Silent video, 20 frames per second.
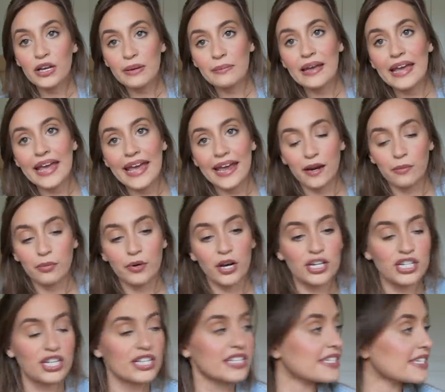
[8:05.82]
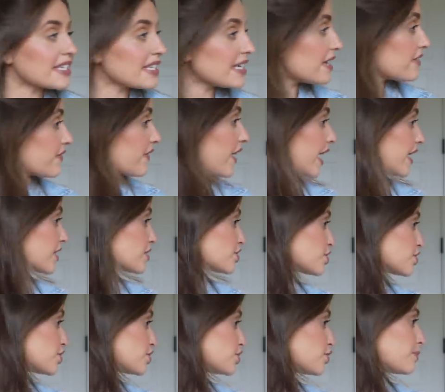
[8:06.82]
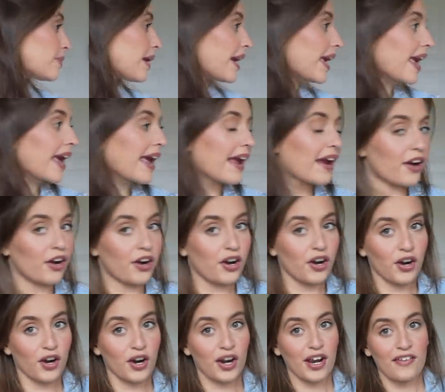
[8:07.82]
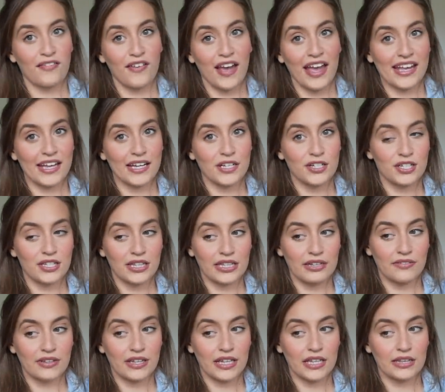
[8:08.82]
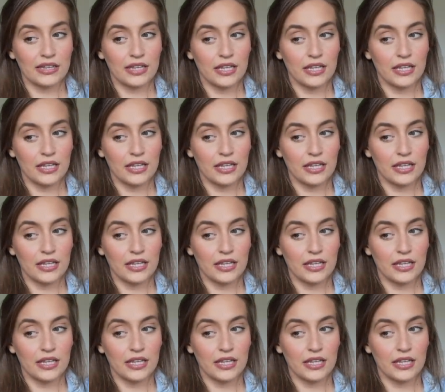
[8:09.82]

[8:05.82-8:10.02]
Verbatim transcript: get my hairbrush and see if I should do my hair or if I can just leave it like